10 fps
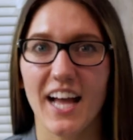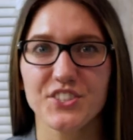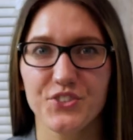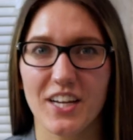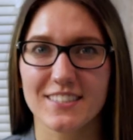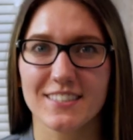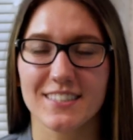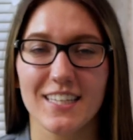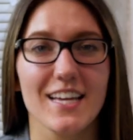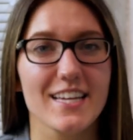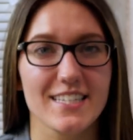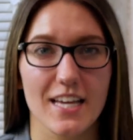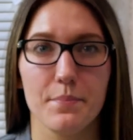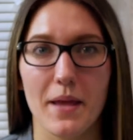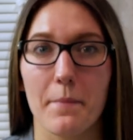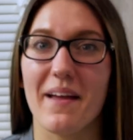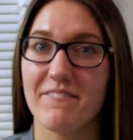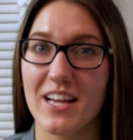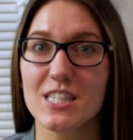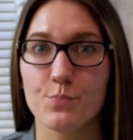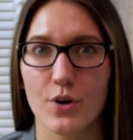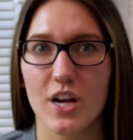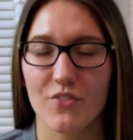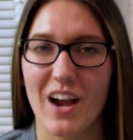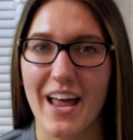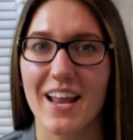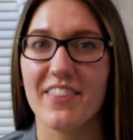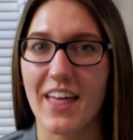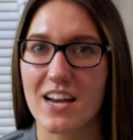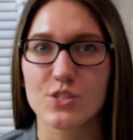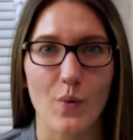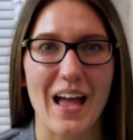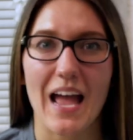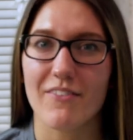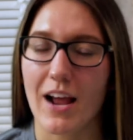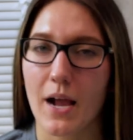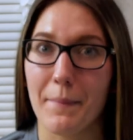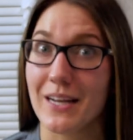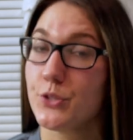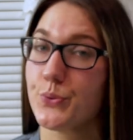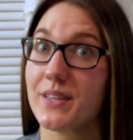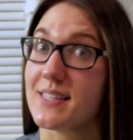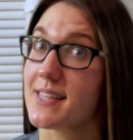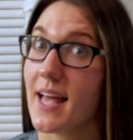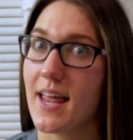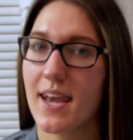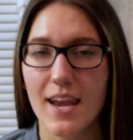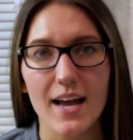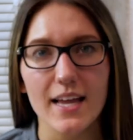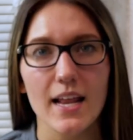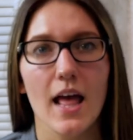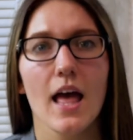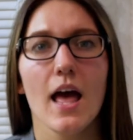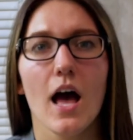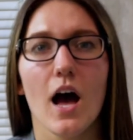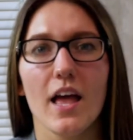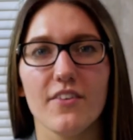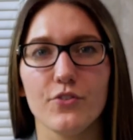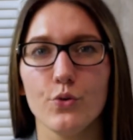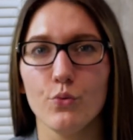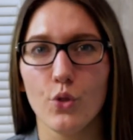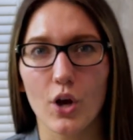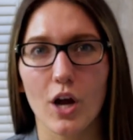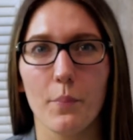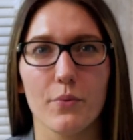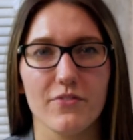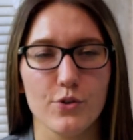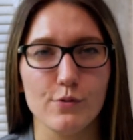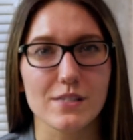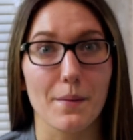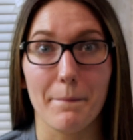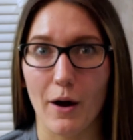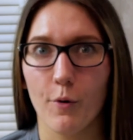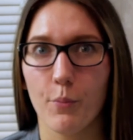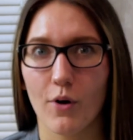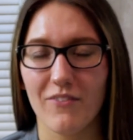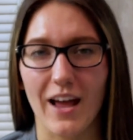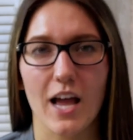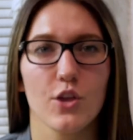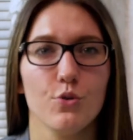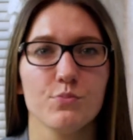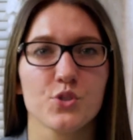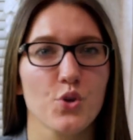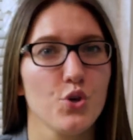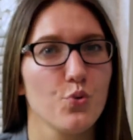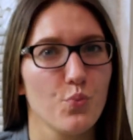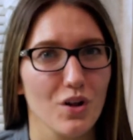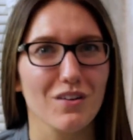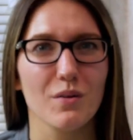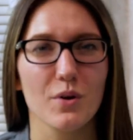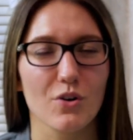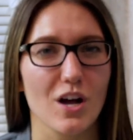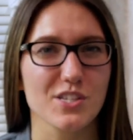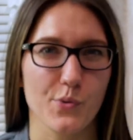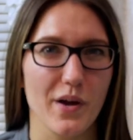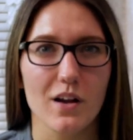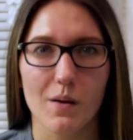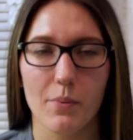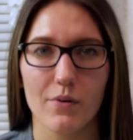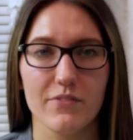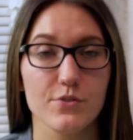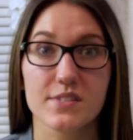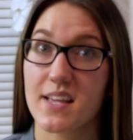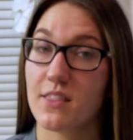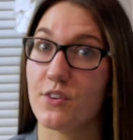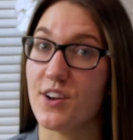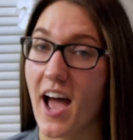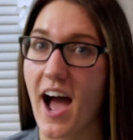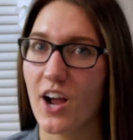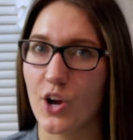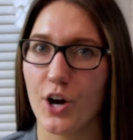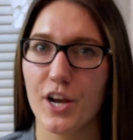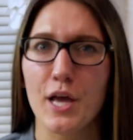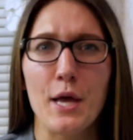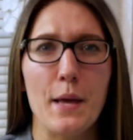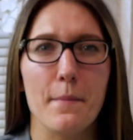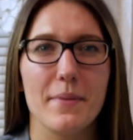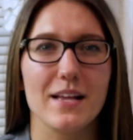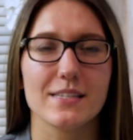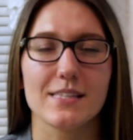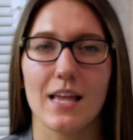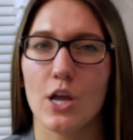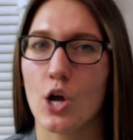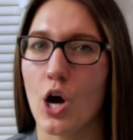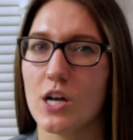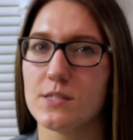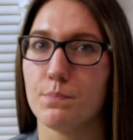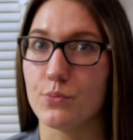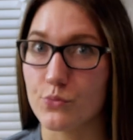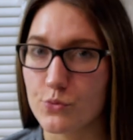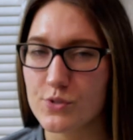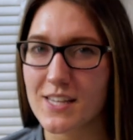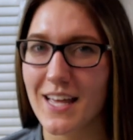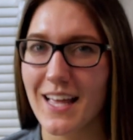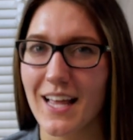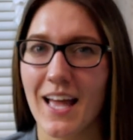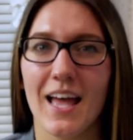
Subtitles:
As you guys can see, it did make my face pretty red. That is why I recommend doing this at night. If you look up reviews about Pore vacuums, you will come across quite a couple reviews saying they're not good because they can cause bruising.